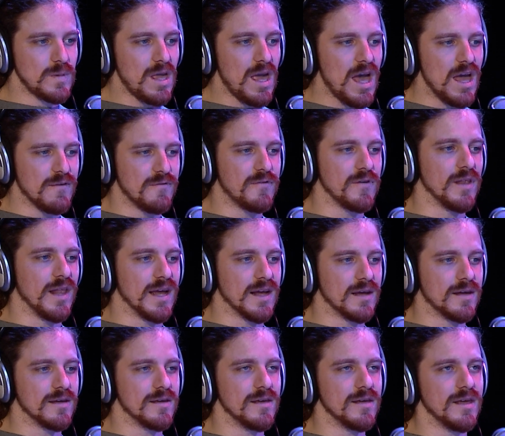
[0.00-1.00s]
I feel
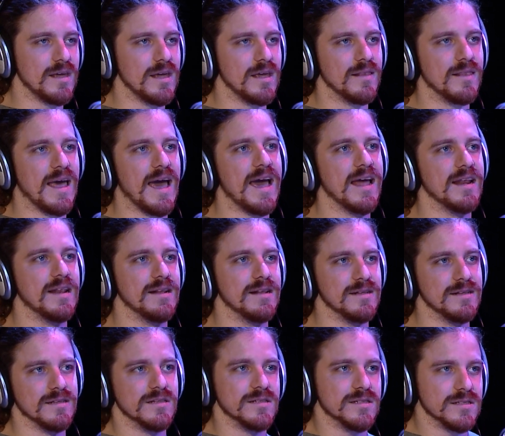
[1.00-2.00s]
like in that
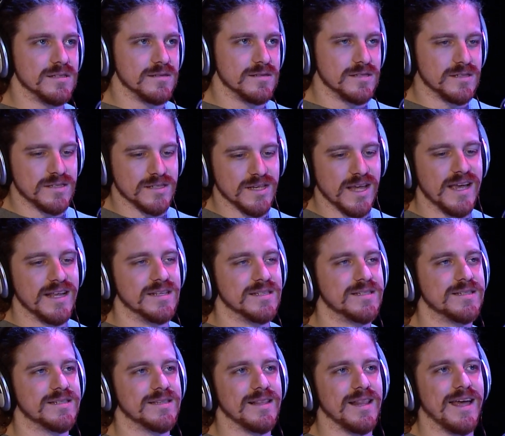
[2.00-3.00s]

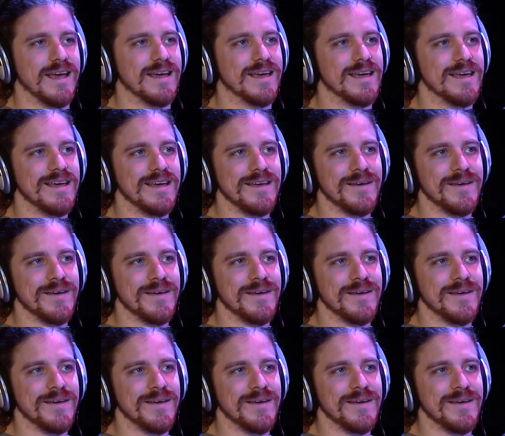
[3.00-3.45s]
sense, like